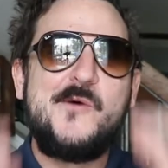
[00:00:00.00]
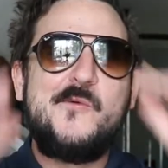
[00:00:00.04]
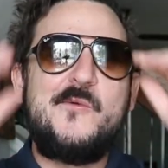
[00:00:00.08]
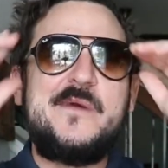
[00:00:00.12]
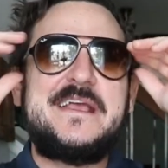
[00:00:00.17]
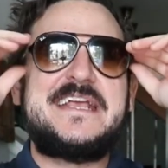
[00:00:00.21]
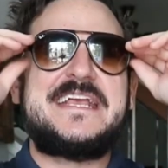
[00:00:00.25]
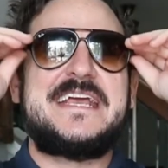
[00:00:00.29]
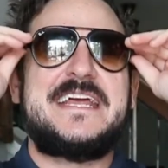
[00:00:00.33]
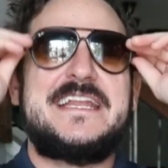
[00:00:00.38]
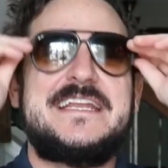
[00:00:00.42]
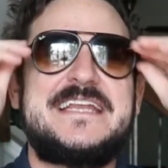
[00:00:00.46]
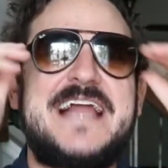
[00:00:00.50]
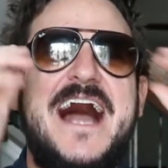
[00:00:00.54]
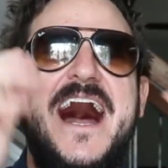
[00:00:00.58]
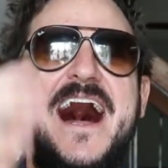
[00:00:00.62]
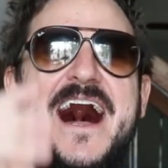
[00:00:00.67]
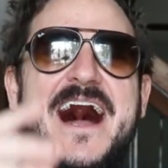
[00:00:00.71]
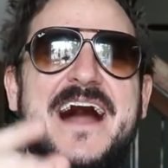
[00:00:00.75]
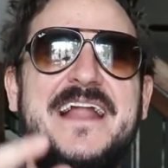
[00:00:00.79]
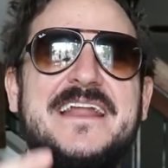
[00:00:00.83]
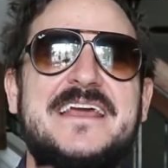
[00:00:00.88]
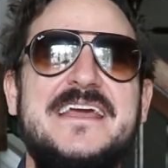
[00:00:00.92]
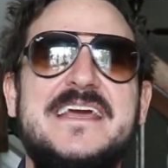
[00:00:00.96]
We
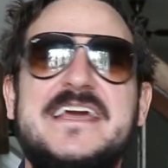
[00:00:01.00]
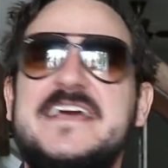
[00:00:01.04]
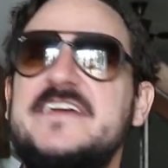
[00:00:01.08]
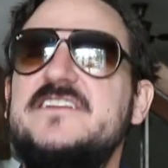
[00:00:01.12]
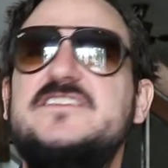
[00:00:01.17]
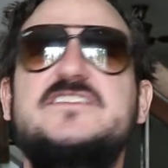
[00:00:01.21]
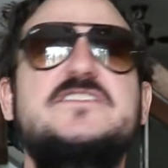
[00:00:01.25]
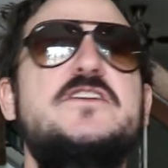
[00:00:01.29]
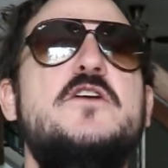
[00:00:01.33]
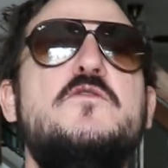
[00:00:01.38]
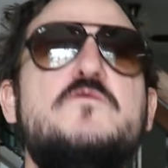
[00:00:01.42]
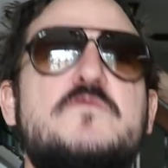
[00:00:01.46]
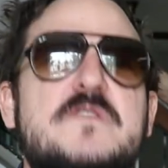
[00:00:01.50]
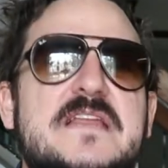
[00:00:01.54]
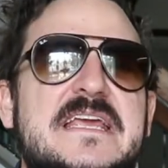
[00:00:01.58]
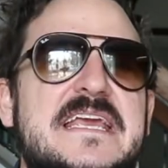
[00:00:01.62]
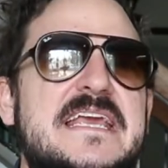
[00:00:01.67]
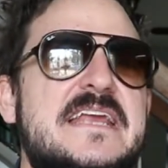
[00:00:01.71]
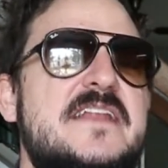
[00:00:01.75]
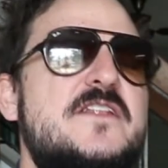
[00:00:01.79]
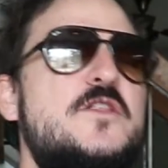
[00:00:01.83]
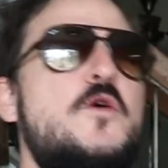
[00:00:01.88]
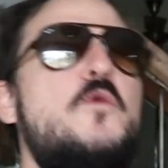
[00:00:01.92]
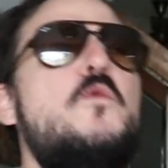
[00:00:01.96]
cannot. It's no
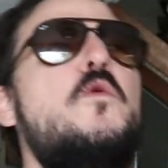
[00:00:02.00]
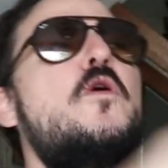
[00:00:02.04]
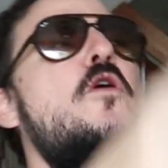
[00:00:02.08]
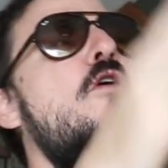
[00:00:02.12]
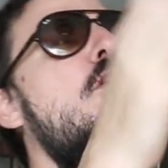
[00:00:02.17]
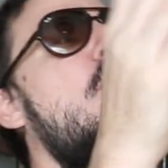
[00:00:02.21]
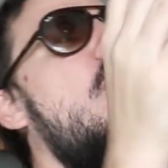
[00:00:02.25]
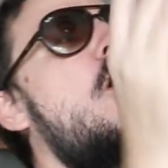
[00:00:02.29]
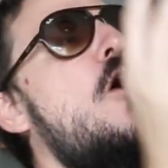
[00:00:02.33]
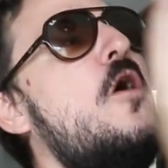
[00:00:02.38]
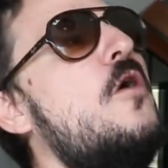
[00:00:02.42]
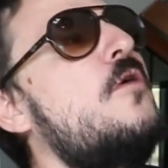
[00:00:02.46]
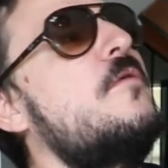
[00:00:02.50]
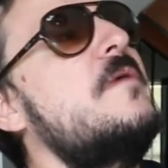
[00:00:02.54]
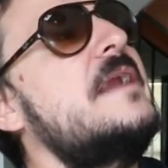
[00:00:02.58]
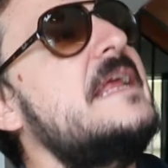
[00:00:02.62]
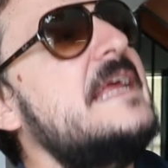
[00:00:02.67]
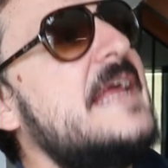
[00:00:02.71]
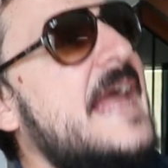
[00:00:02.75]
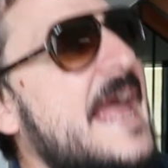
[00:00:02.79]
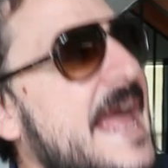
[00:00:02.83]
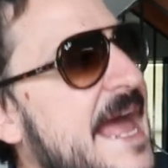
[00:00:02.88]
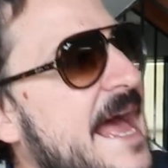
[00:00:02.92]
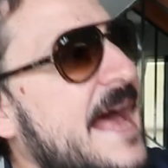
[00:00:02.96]
need. The world
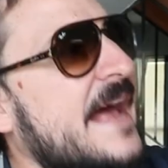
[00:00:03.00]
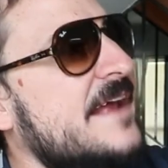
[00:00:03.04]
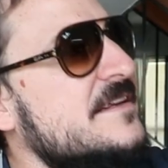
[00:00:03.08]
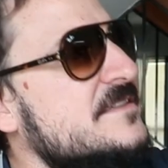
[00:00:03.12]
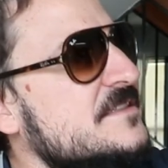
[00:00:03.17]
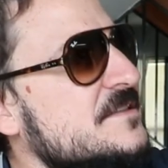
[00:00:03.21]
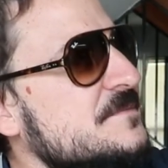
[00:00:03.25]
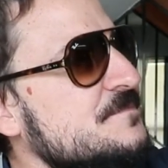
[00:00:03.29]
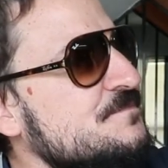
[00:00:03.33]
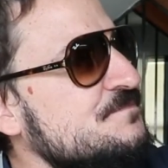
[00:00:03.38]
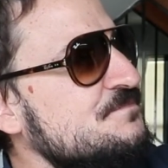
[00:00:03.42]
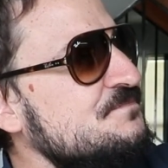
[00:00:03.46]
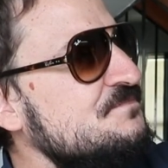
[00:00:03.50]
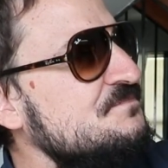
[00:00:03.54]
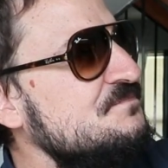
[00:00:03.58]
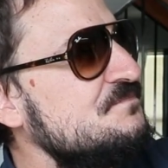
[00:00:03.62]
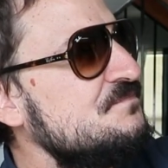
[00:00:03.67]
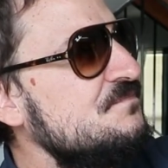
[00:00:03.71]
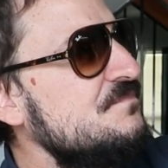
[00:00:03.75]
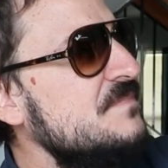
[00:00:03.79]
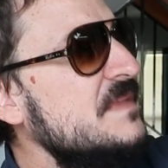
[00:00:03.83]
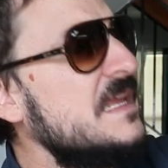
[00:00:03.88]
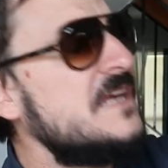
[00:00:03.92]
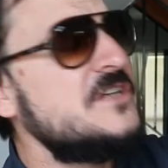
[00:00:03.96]
already has
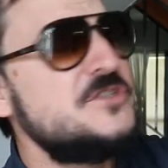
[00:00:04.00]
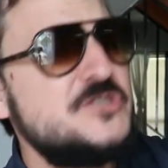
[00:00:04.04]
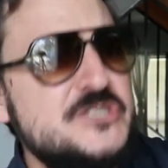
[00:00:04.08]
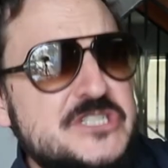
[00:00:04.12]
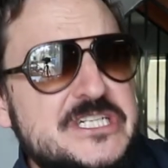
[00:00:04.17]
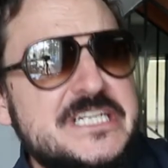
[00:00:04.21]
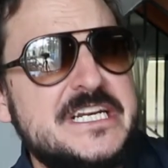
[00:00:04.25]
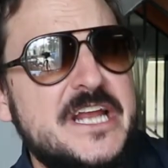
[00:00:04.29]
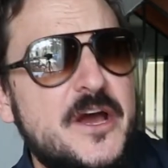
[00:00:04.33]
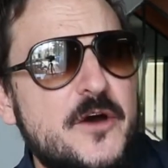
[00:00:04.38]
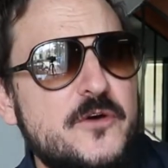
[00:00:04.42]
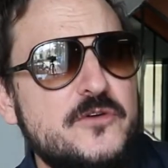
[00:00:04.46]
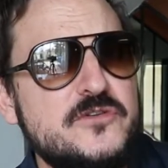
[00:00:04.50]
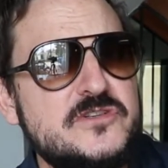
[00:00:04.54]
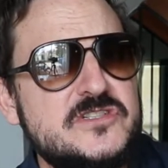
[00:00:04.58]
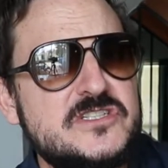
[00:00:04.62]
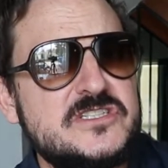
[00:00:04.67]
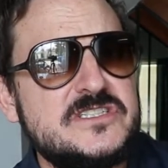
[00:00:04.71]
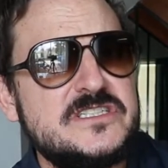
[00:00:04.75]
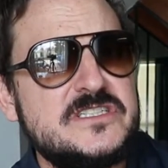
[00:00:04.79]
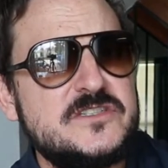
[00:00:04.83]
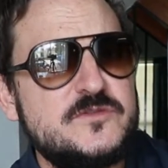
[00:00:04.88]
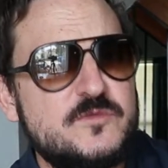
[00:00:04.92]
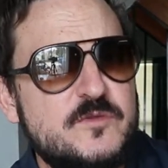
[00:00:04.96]

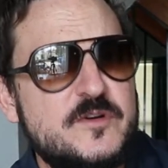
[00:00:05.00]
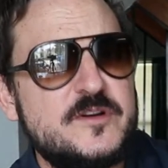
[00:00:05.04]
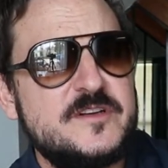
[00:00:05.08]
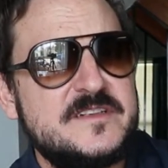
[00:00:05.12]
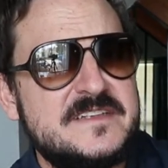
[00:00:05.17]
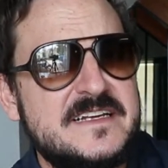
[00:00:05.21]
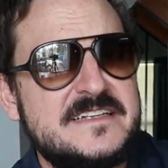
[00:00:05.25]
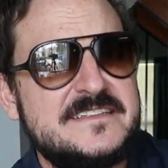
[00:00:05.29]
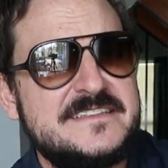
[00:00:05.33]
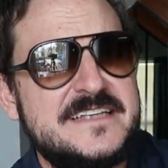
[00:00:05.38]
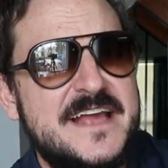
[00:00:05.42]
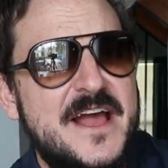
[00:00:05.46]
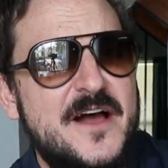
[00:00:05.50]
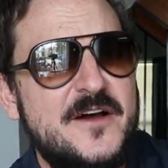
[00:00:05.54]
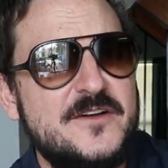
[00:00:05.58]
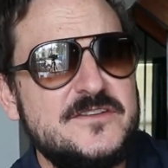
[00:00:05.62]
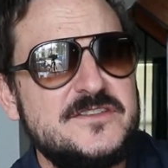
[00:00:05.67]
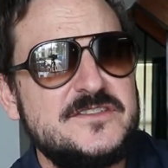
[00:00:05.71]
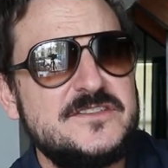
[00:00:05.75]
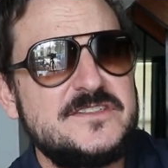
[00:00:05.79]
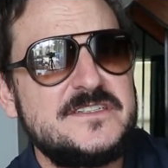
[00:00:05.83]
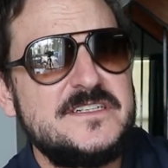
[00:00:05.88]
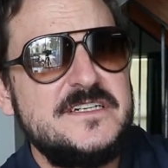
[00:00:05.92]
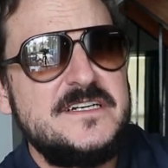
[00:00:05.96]
Cheetos, as weird as that
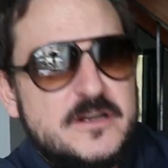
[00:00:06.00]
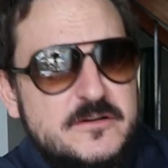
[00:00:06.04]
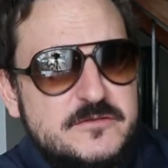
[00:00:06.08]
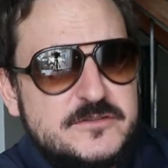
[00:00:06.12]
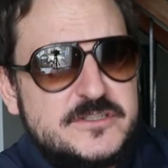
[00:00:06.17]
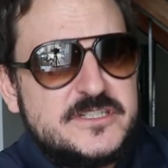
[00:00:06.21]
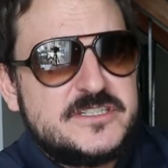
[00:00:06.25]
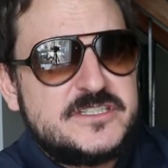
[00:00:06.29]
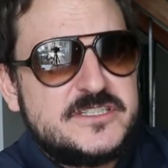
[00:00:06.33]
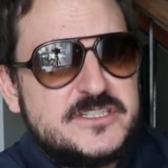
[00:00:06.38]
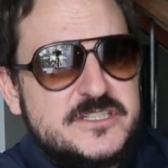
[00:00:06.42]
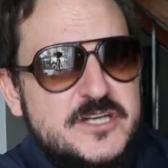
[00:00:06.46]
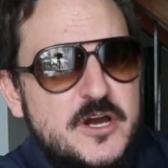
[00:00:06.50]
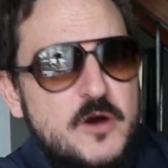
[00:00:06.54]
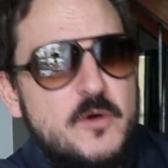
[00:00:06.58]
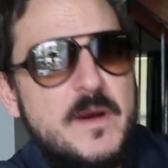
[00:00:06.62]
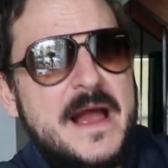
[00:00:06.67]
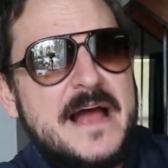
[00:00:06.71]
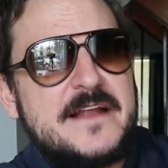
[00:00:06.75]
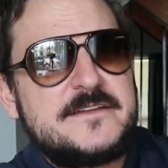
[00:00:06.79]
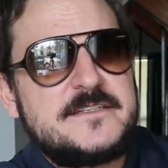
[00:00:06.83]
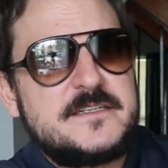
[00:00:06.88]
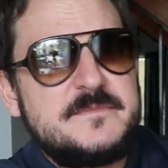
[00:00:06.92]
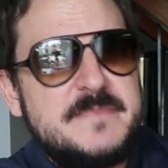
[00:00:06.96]
sounds. Don't just go
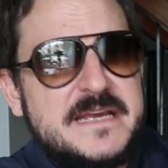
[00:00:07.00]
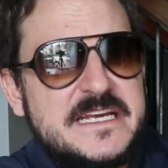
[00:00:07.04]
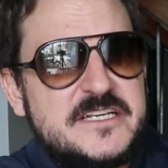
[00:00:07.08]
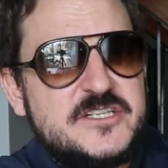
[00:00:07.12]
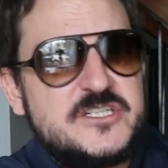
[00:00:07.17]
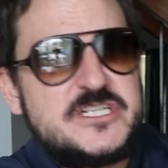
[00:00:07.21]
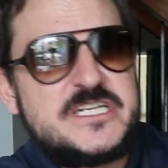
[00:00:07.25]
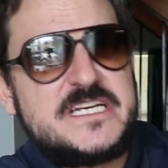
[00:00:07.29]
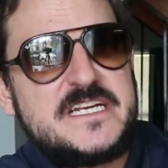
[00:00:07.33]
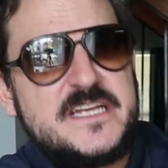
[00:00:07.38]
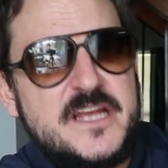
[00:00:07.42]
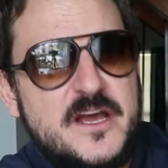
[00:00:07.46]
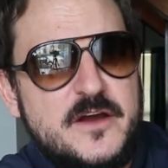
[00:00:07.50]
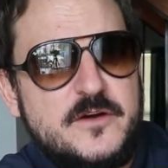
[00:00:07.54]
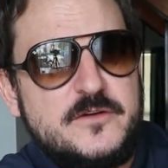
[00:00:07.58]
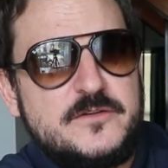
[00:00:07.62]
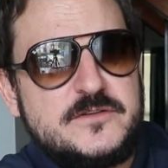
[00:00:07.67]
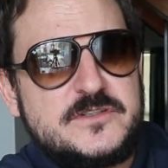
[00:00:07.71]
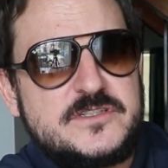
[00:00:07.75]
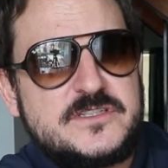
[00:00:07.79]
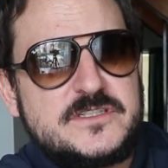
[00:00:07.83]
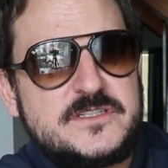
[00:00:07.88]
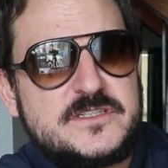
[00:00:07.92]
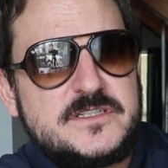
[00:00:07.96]
out to make
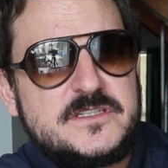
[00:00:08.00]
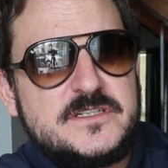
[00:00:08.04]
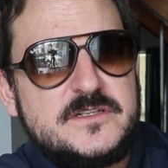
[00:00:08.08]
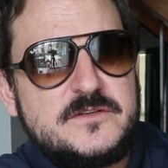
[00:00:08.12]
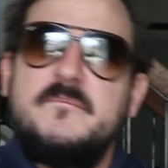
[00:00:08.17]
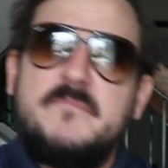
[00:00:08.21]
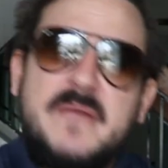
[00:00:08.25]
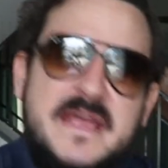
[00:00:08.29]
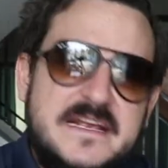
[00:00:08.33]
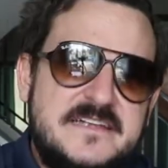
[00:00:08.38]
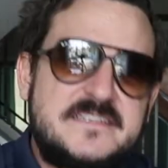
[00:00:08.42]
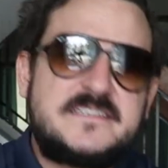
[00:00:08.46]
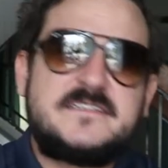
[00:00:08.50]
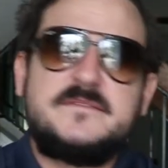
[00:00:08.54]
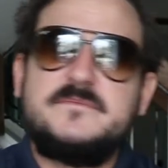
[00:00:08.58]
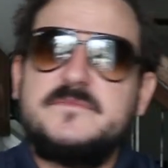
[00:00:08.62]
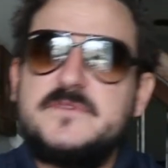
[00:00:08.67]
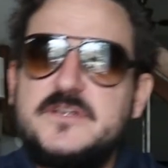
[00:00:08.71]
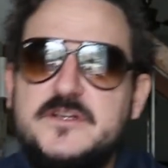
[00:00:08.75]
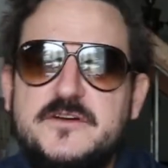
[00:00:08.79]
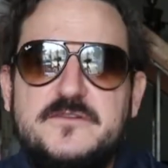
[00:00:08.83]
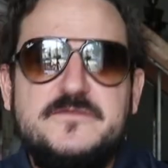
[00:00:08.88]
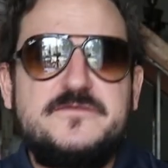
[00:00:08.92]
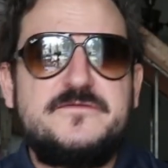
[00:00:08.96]
Cheetos. Make
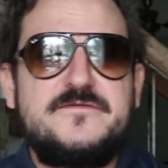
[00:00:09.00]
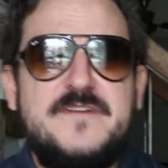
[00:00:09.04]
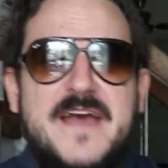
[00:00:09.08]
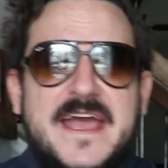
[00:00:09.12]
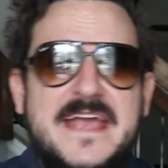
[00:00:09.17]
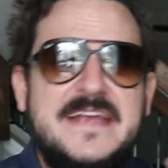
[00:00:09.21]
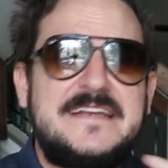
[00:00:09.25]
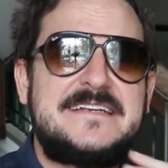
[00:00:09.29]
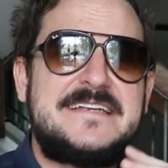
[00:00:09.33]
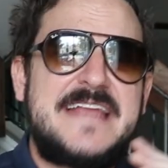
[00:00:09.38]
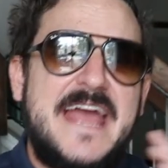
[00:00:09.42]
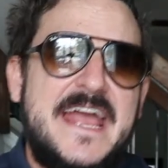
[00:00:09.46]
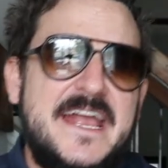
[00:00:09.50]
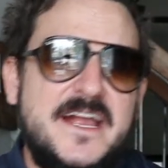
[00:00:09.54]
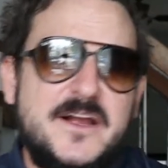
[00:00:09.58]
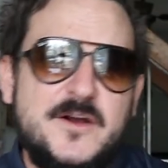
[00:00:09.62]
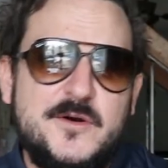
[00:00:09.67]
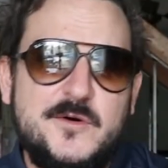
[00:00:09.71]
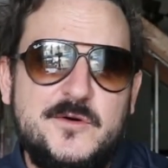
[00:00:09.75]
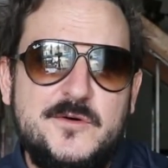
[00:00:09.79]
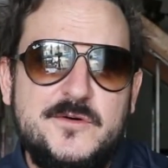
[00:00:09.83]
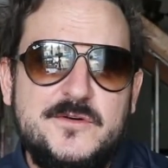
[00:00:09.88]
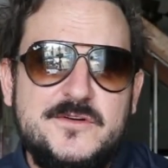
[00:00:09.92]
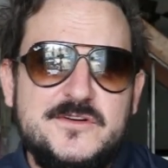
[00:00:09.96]
some new
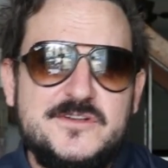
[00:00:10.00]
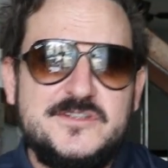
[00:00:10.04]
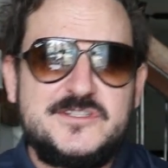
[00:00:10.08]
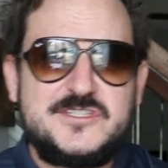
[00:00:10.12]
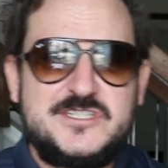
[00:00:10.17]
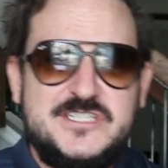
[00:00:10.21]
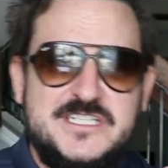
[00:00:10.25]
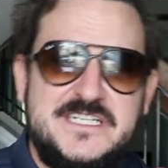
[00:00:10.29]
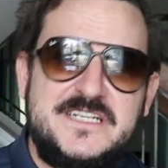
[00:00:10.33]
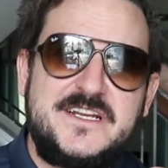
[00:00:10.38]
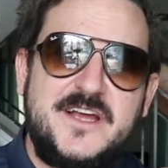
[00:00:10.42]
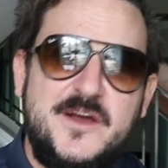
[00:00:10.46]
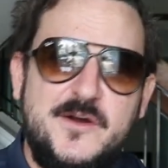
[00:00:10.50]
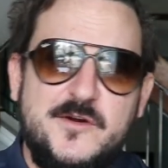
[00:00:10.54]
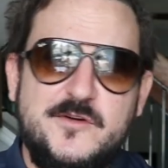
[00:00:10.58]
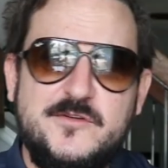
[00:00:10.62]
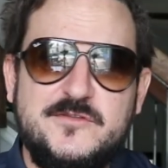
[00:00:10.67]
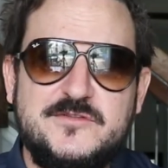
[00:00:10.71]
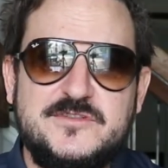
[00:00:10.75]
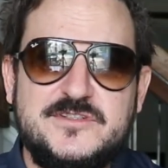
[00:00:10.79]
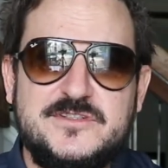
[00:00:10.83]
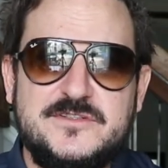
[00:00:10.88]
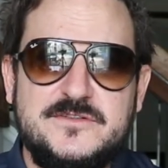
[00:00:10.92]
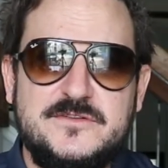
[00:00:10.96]
fandangle
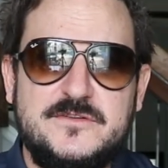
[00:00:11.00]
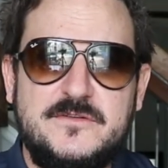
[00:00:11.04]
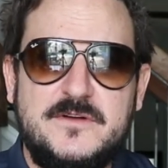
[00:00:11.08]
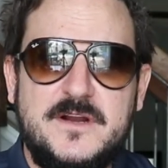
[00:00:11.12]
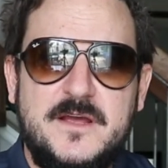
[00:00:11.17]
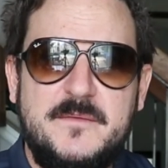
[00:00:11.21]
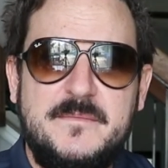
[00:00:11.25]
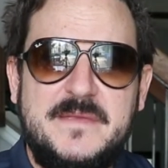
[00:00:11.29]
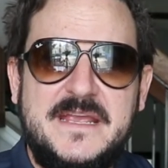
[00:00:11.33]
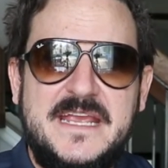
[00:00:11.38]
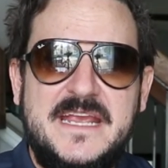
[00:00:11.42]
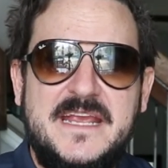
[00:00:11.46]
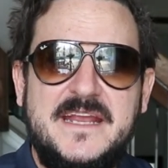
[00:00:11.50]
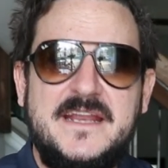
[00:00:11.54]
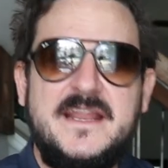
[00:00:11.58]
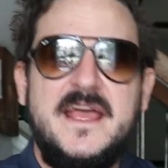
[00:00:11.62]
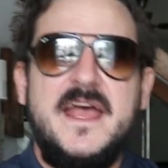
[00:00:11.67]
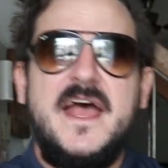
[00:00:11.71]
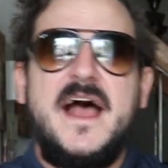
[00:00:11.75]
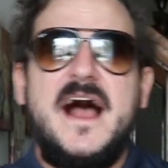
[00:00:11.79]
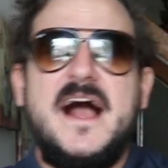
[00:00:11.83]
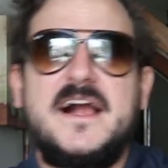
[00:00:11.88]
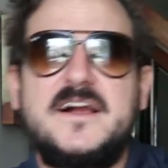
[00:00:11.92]
Cheetos, you know what I mean?